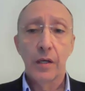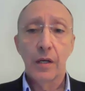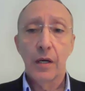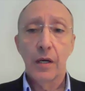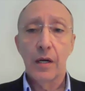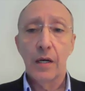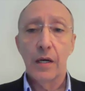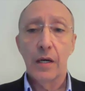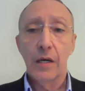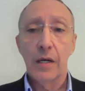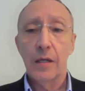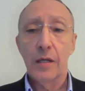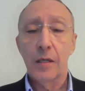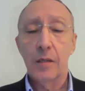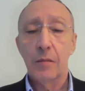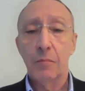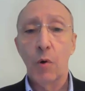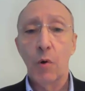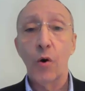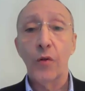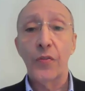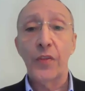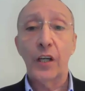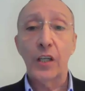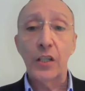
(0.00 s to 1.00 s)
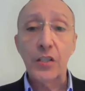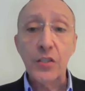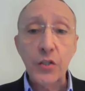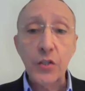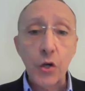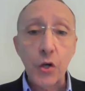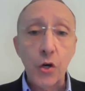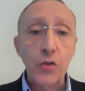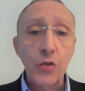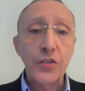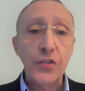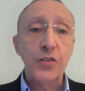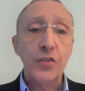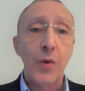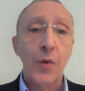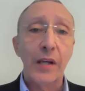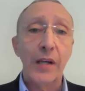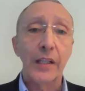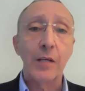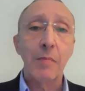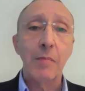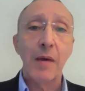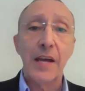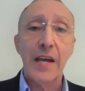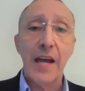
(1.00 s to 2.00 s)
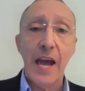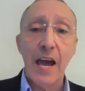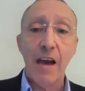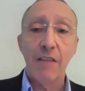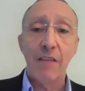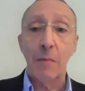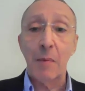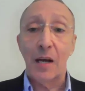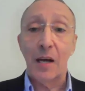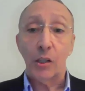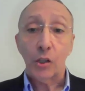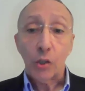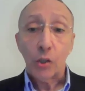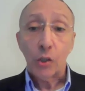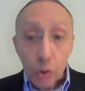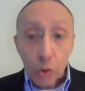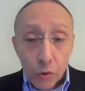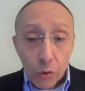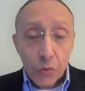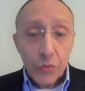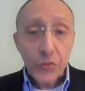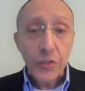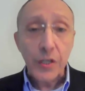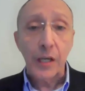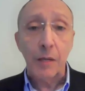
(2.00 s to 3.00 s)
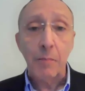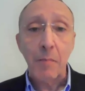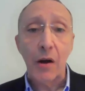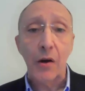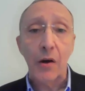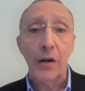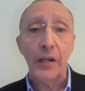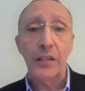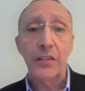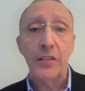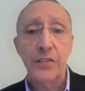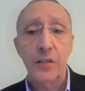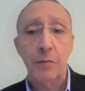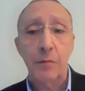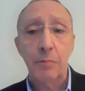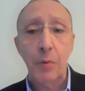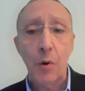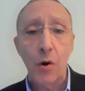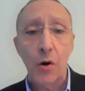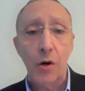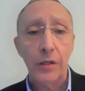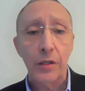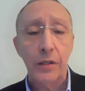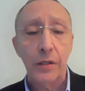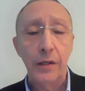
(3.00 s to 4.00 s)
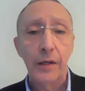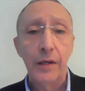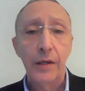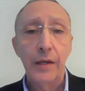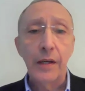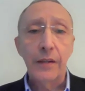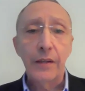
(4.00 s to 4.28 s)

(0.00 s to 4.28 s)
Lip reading: or the concerns Israeli may have about losing American support.